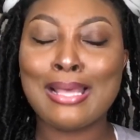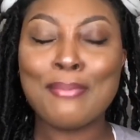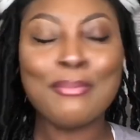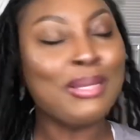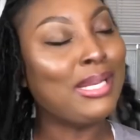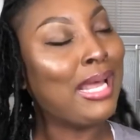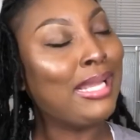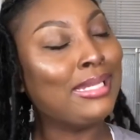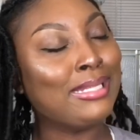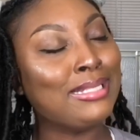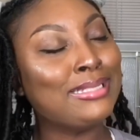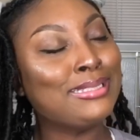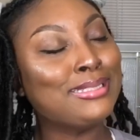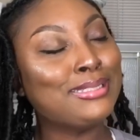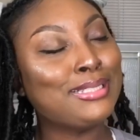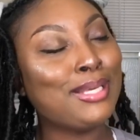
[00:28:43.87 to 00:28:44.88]
but not
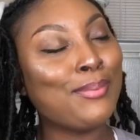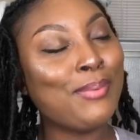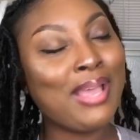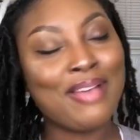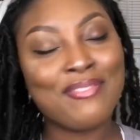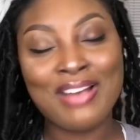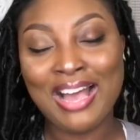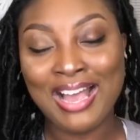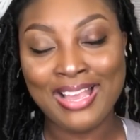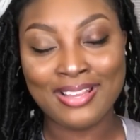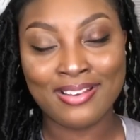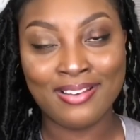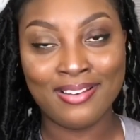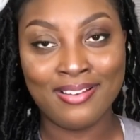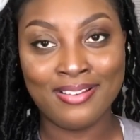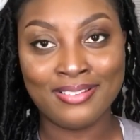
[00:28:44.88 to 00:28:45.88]
least we have an
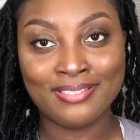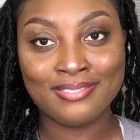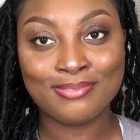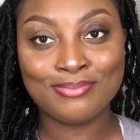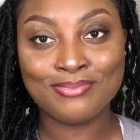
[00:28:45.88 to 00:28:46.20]
icon